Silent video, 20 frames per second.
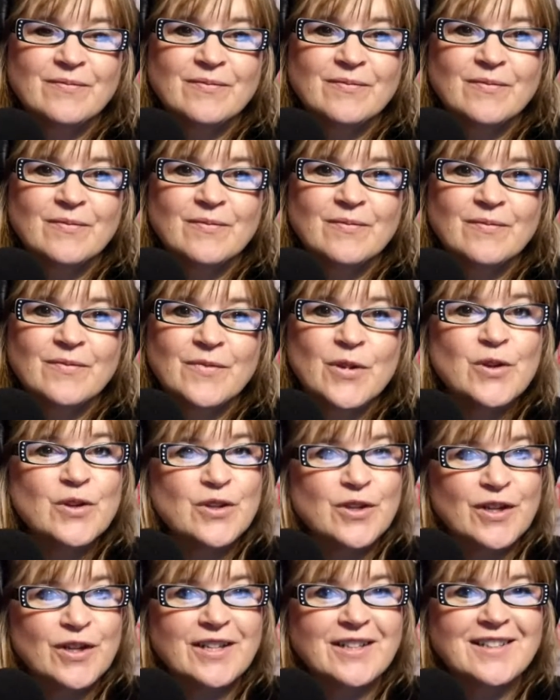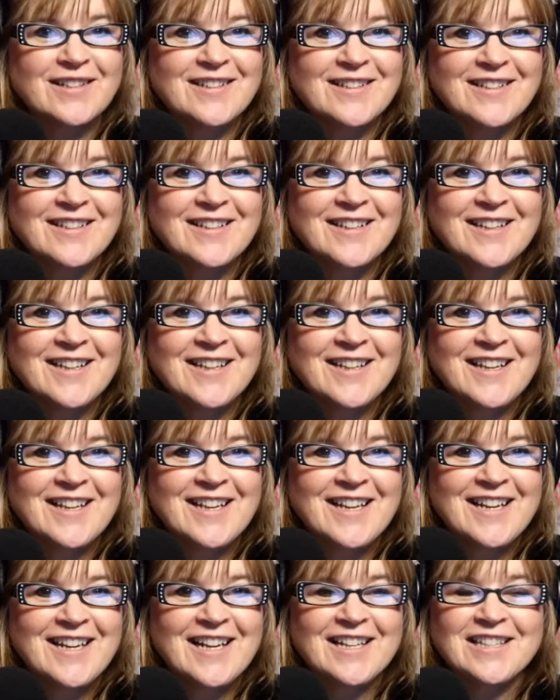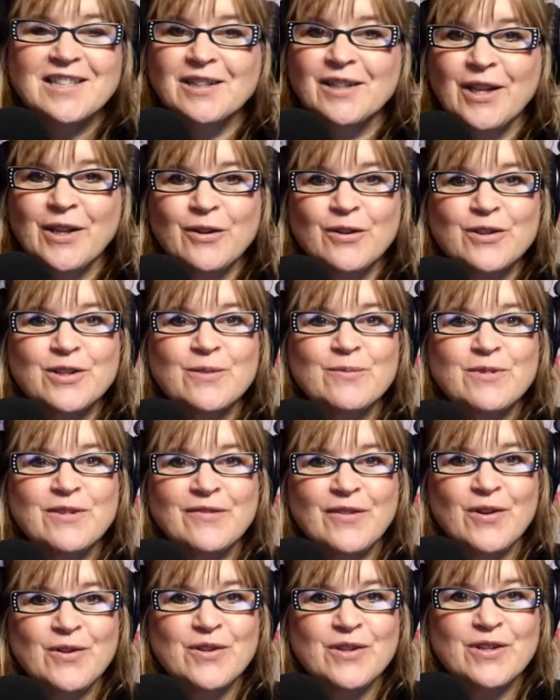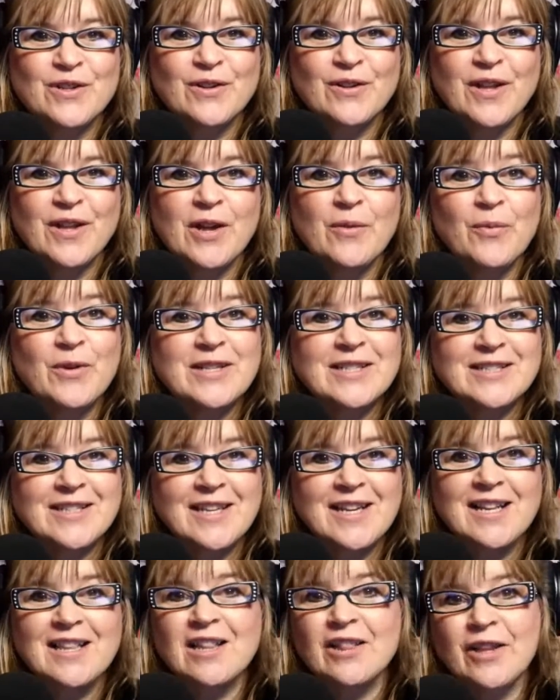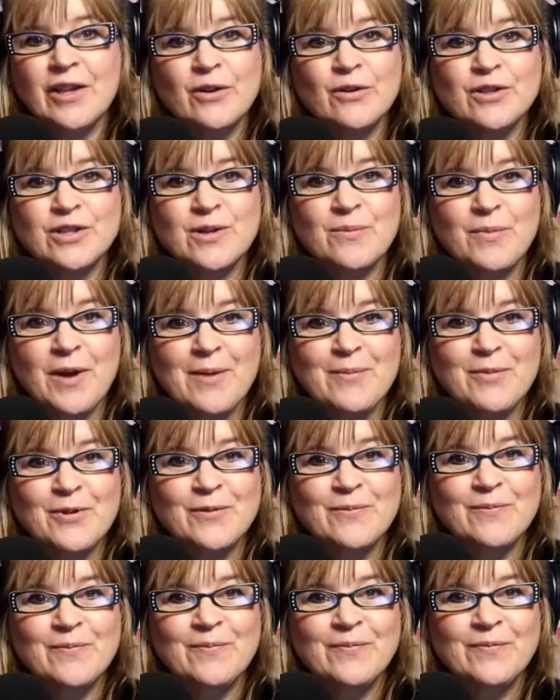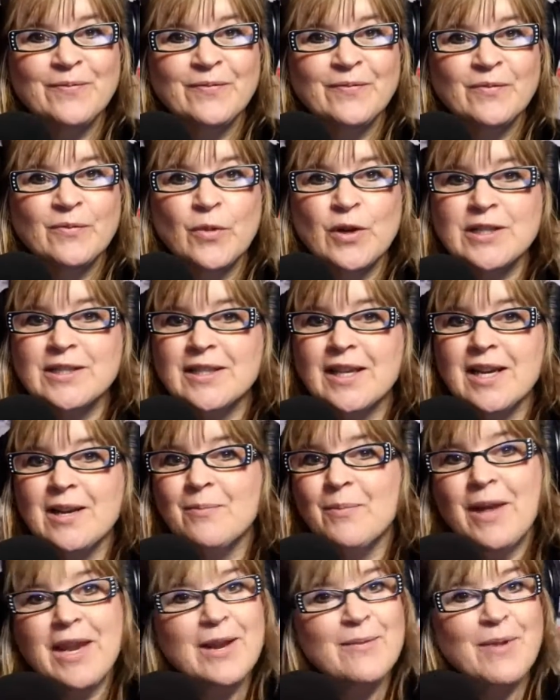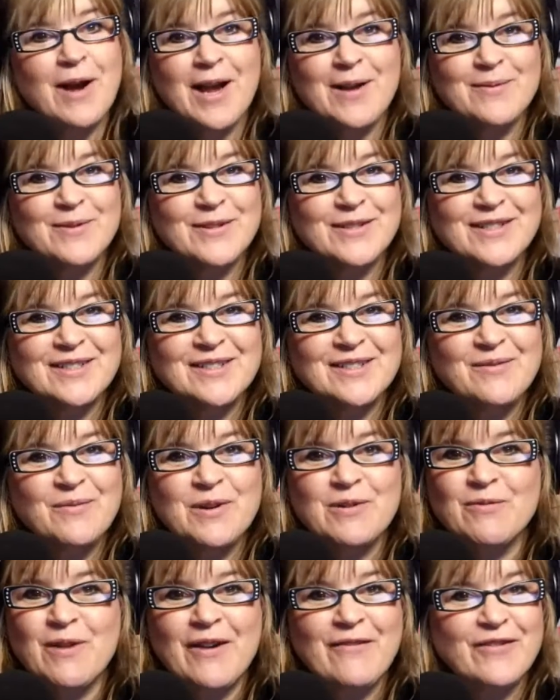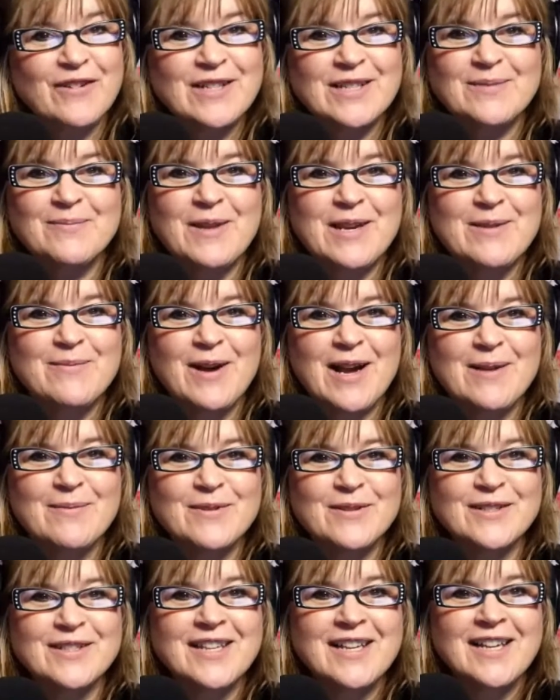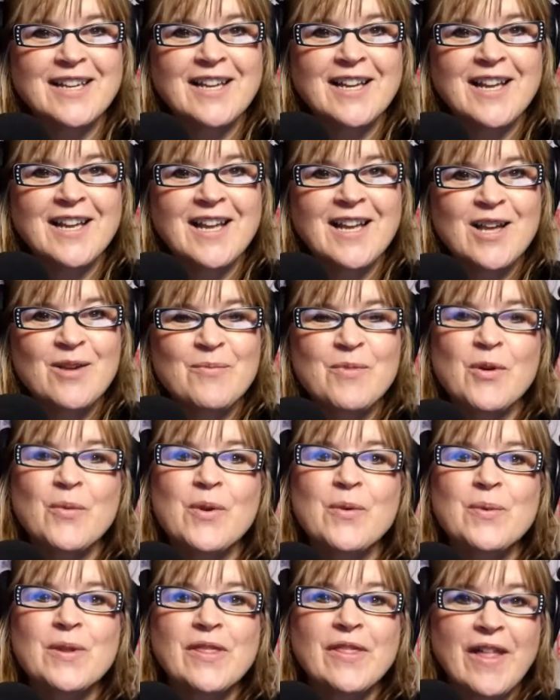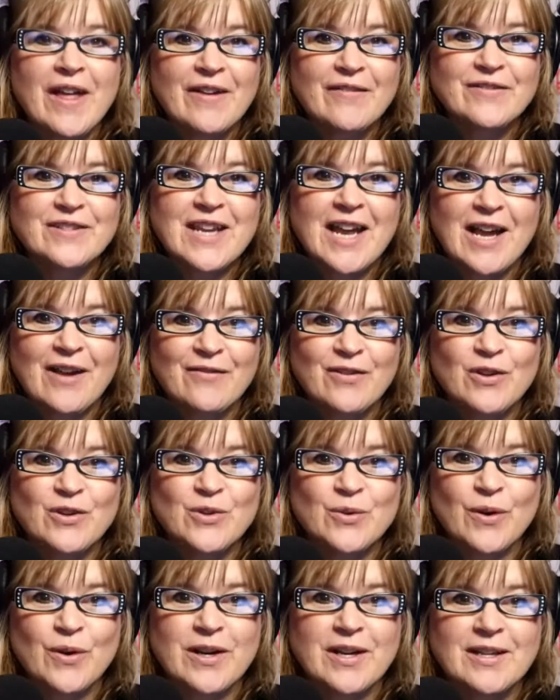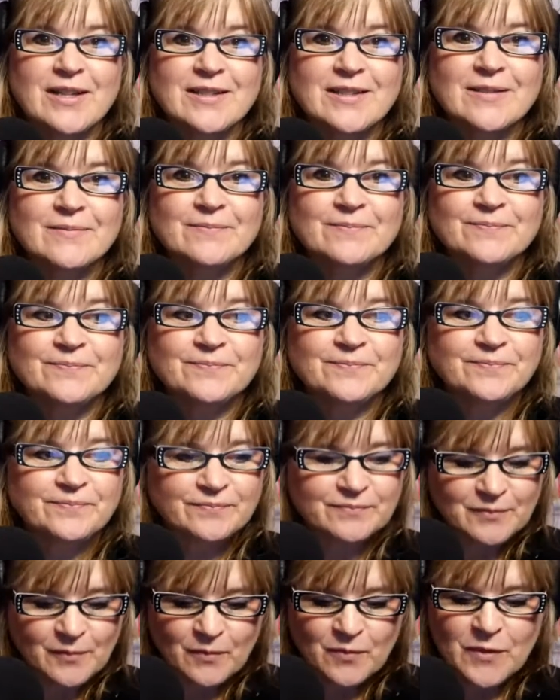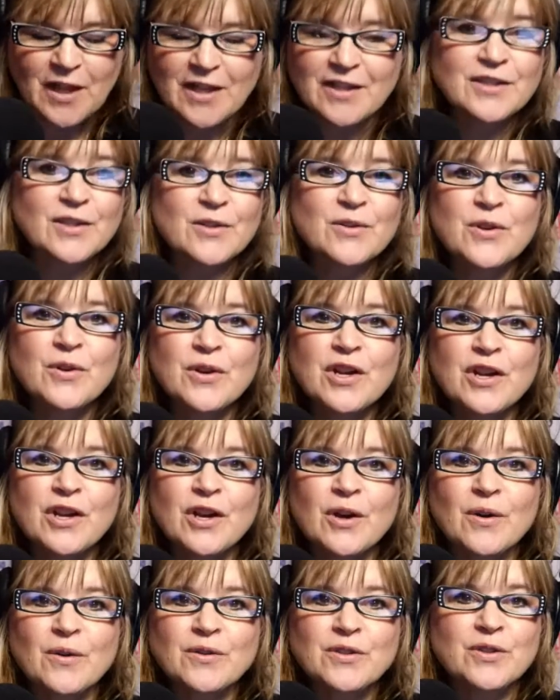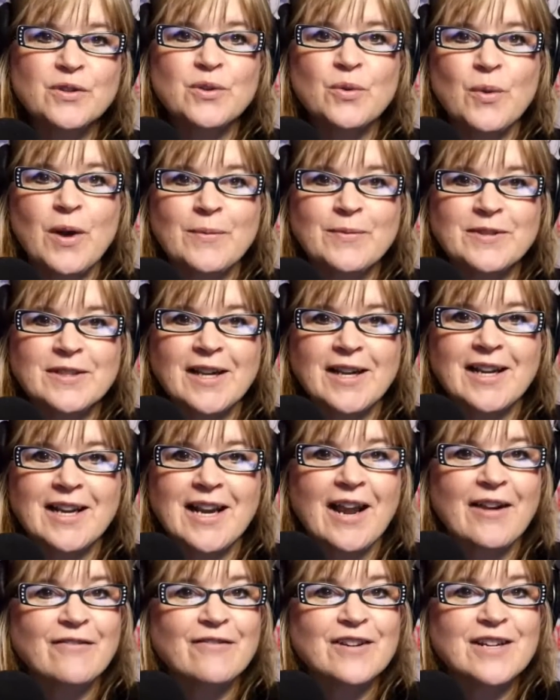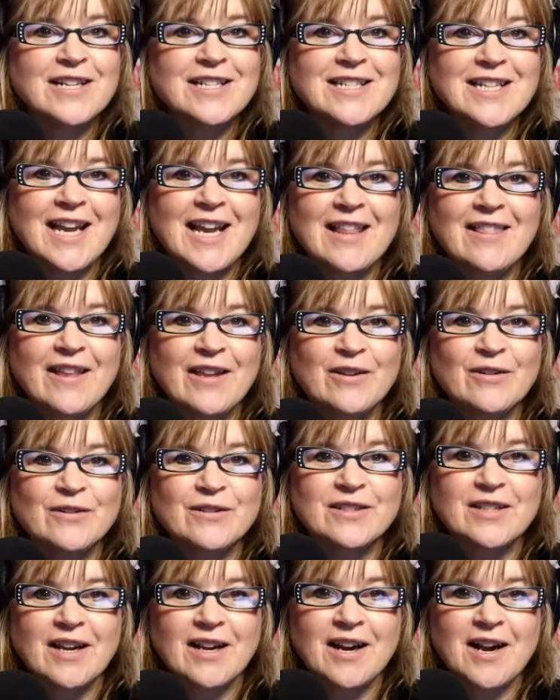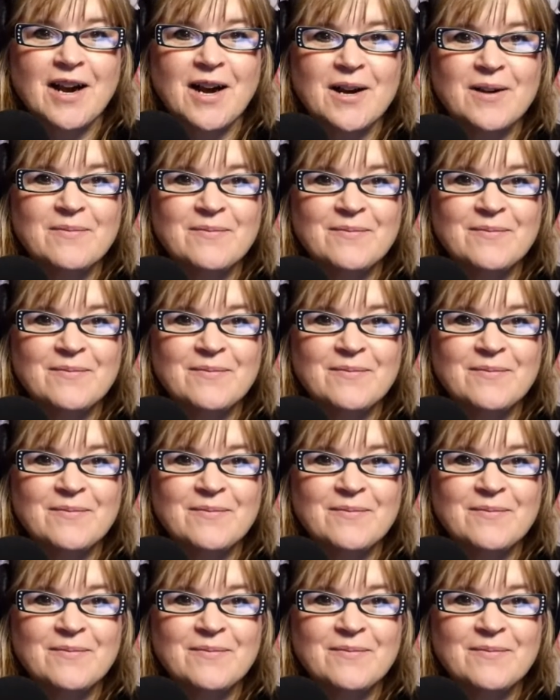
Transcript: you should. It's a leadership devotional, and we study the leadership Bible. We study many Bibles, we reference many Bibles, but we would love to have you join us. So you can go to the website, everydayleaders.com,